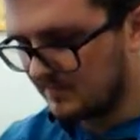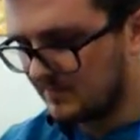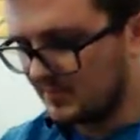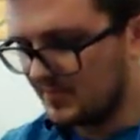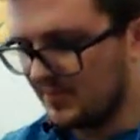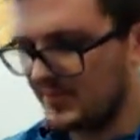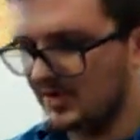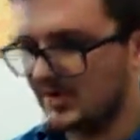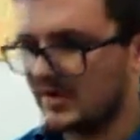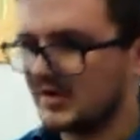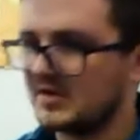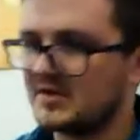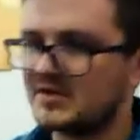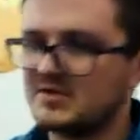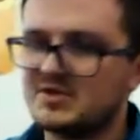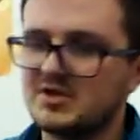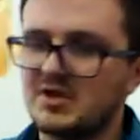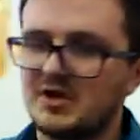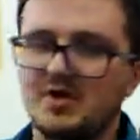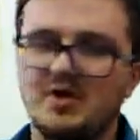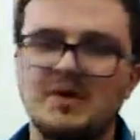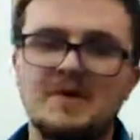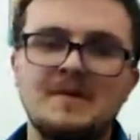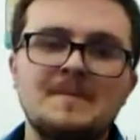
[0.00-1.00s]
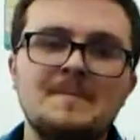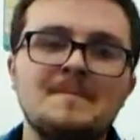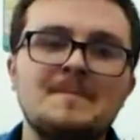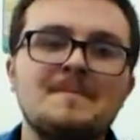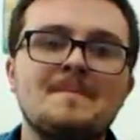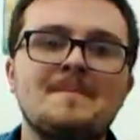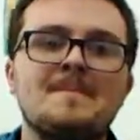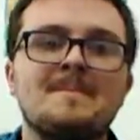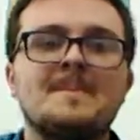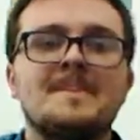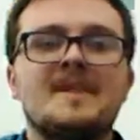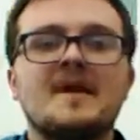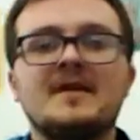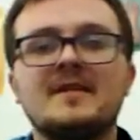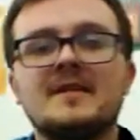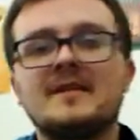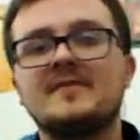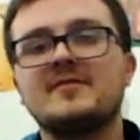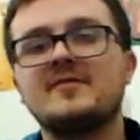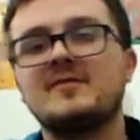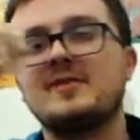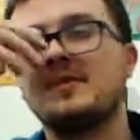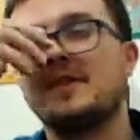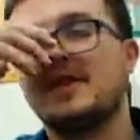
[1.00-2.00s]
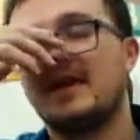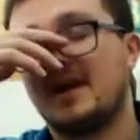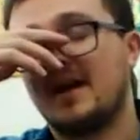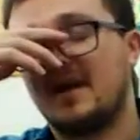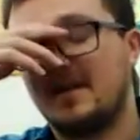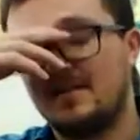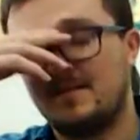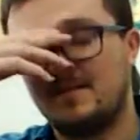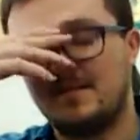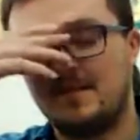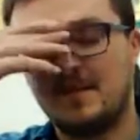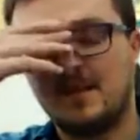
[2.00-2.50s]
Pretty good. So, now that I've done that,